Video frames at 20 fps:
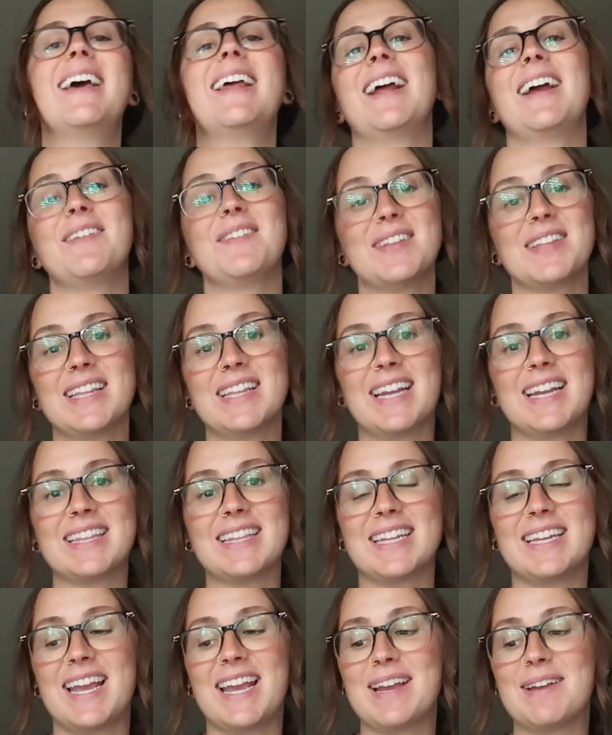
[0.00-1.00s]
and I really like
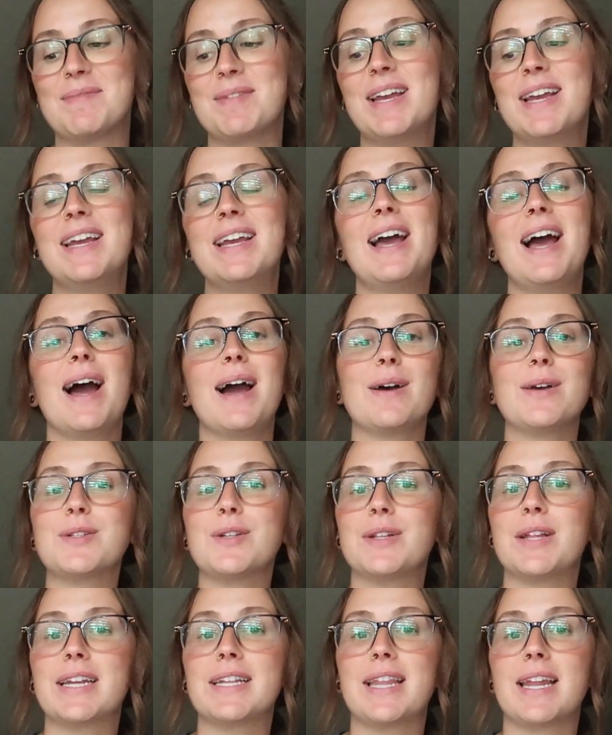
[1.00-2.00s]
the name. I
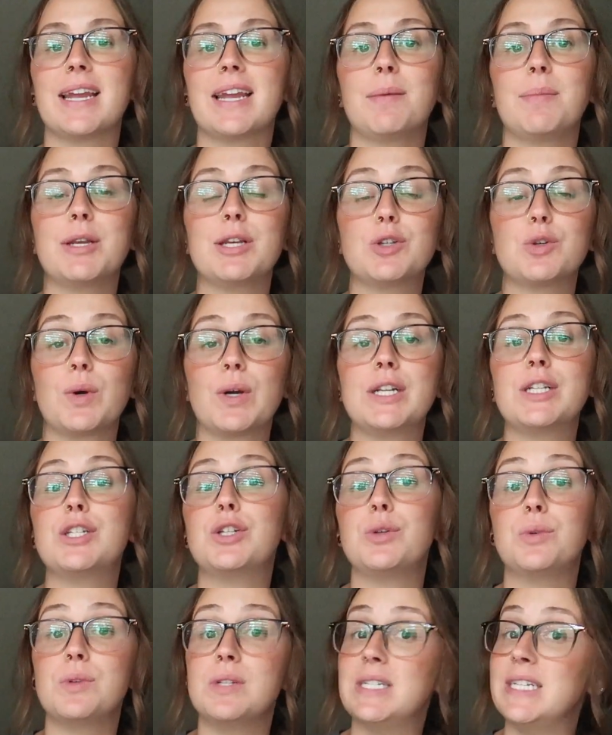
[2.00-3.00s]
also like that it could be shortened
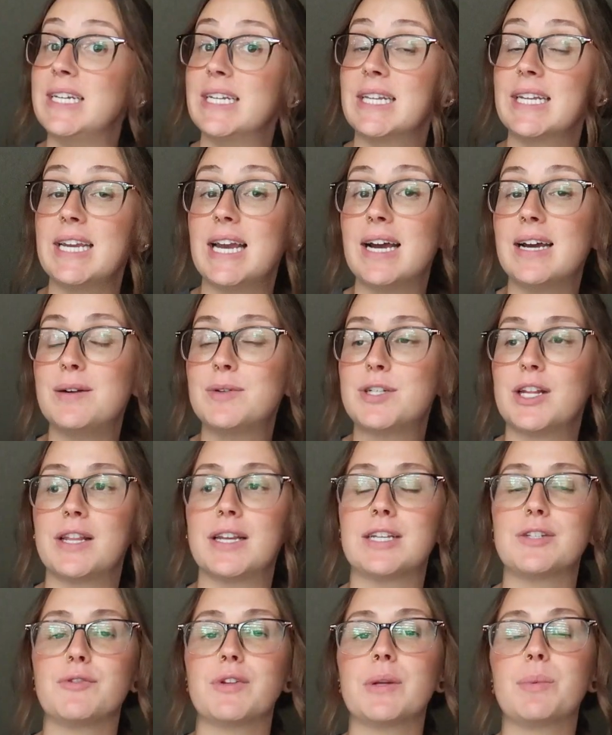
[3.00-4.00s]
to Delia, which I
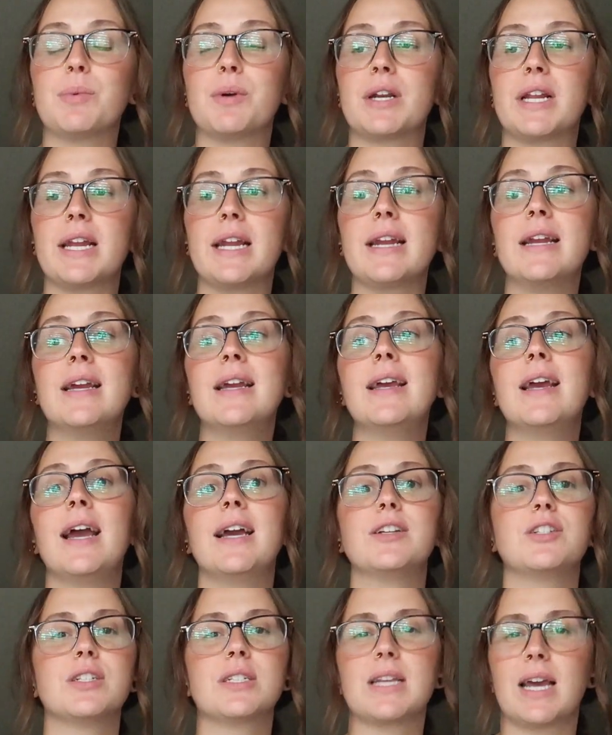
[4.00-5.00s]
think is really pretty
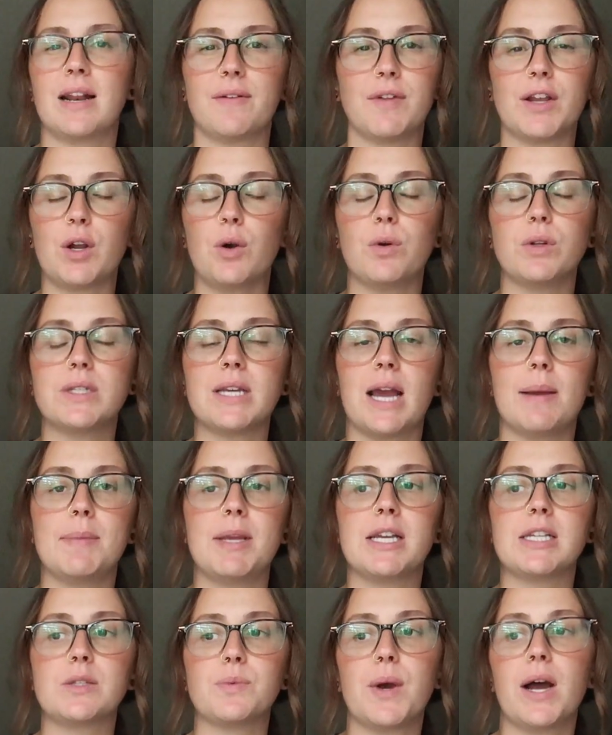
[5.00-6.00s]
and just kind of like
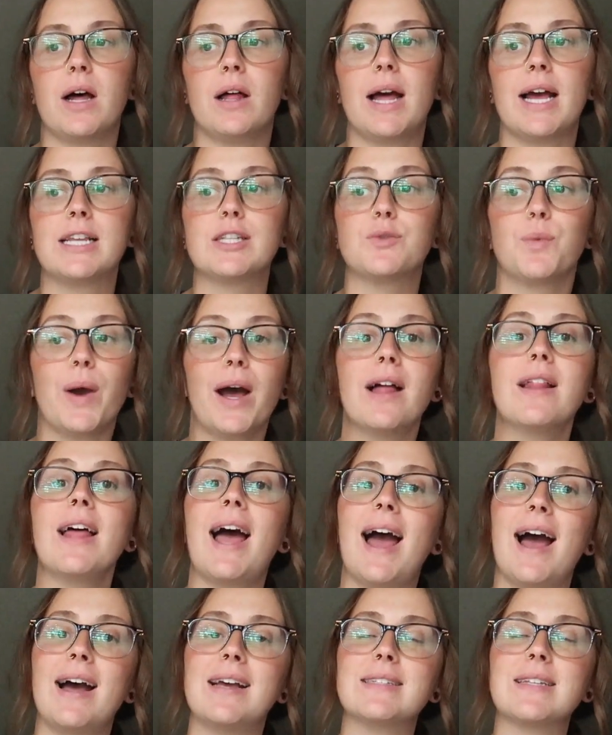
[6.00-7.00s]
old-timey as well, as well
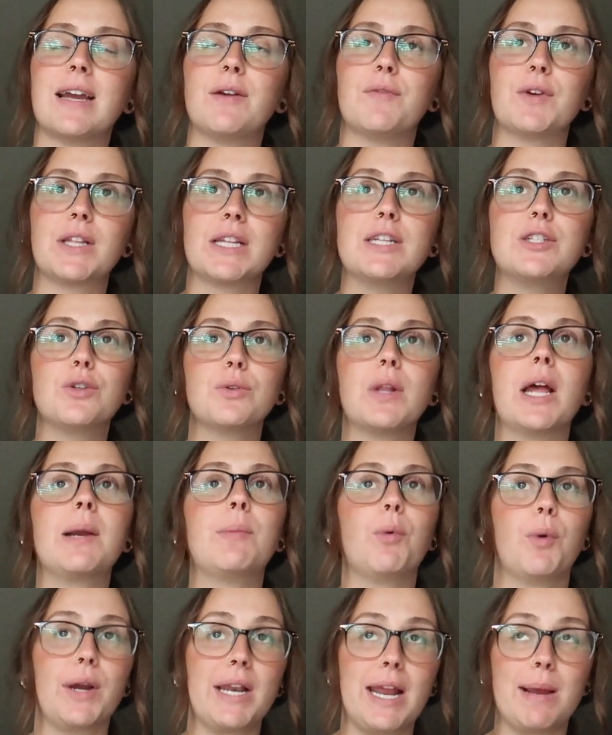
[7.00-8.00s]
as I really do like
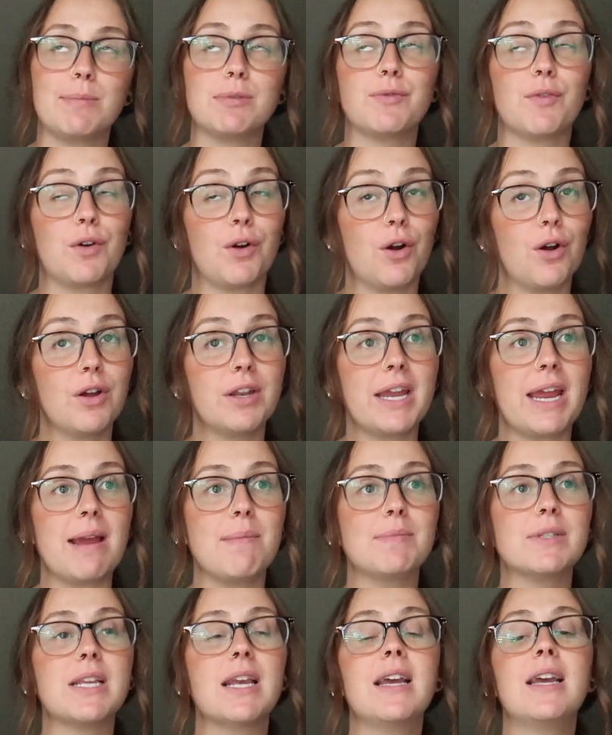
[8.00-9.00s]
boy names for girl
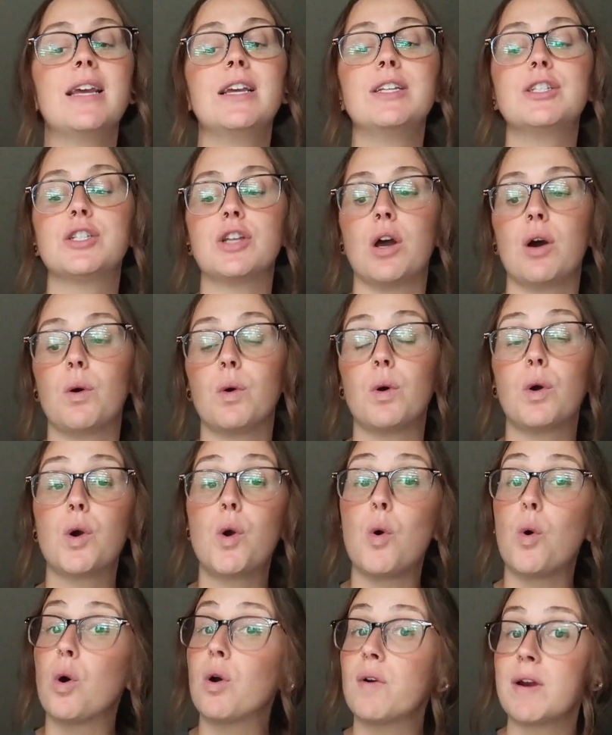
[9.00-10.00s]
names. So
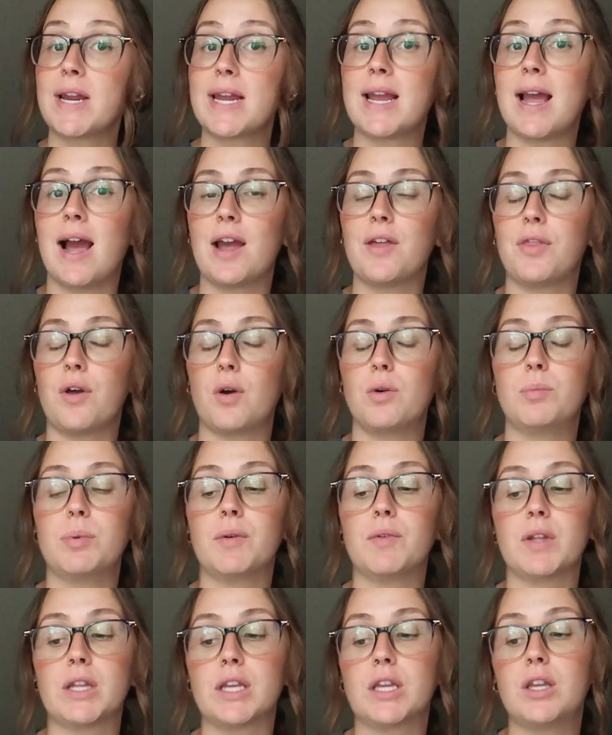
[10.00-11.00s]
Corey I thought would be
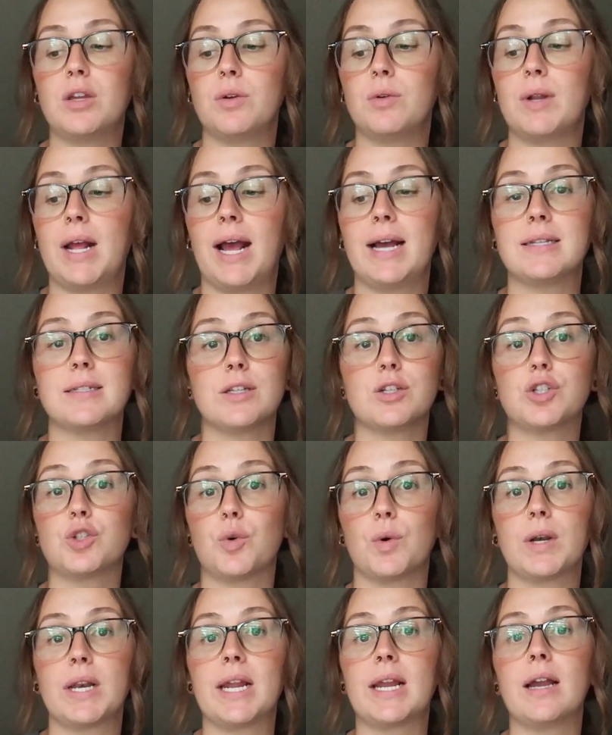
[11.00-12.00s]
really cute as a
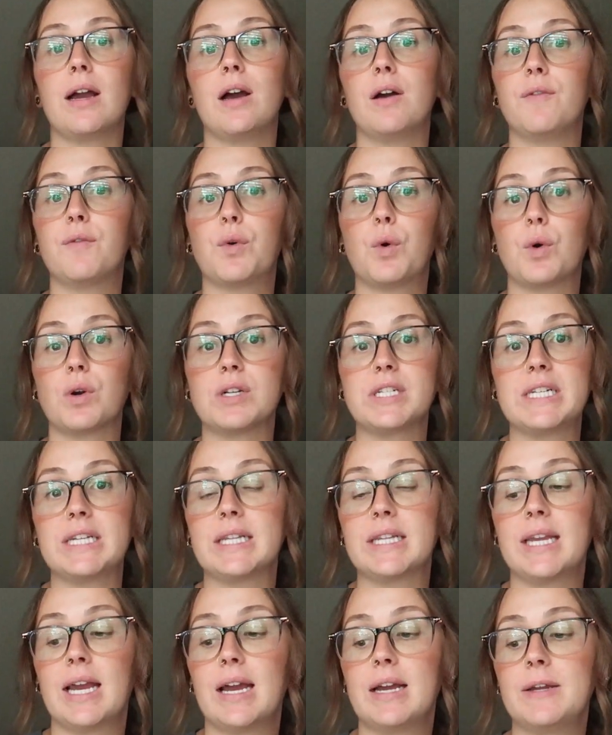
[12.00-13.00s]
shortening of
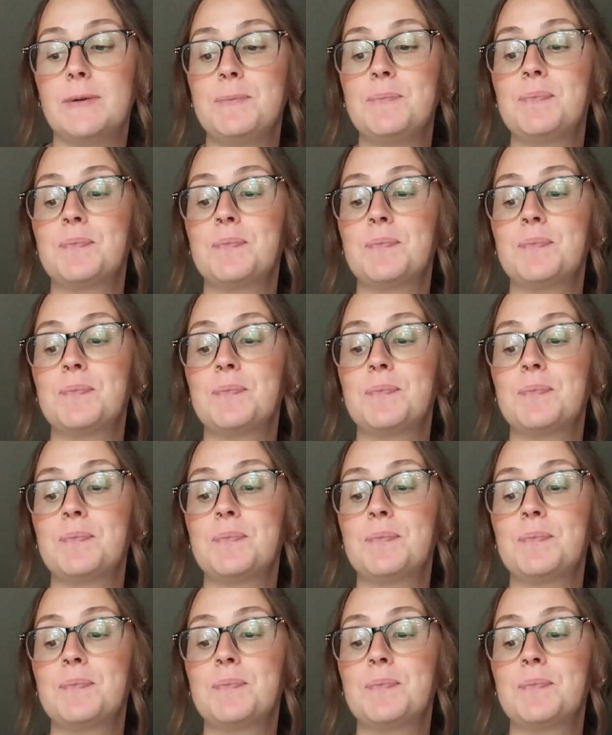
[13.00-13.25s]
Cordelia.